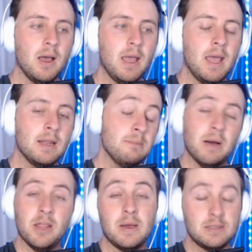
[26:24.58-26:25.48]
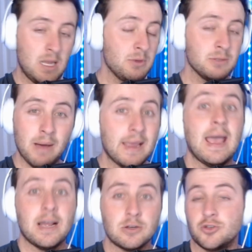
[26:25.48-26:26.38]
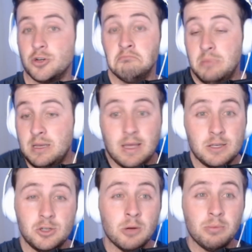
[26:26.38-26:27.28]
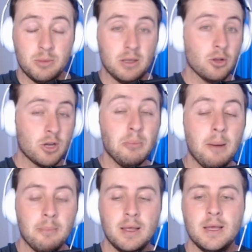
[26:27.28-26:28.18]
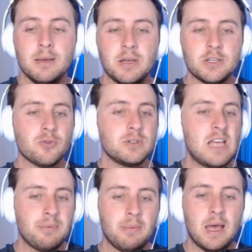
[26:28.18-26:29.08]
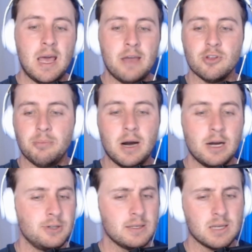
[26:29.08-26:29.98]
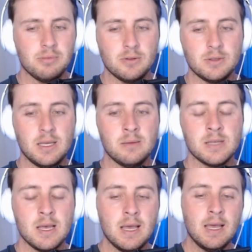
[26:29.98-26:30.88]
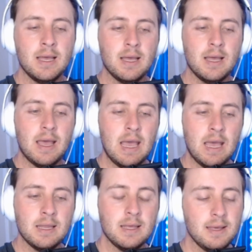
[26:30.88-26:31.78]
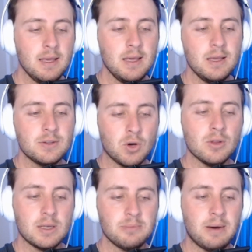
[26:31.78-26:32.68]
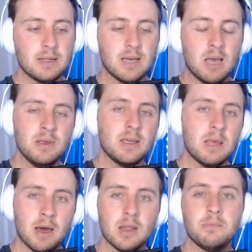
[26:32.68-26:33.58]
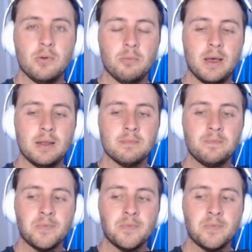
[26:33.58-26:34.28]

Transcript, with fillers: And, and by the way, his name was Mike Ekstrom. In case you don't believe me, look him up pitched for Tampa Bay, for the Padres, a couple other teams. And he told us about a time he came out of the bullpen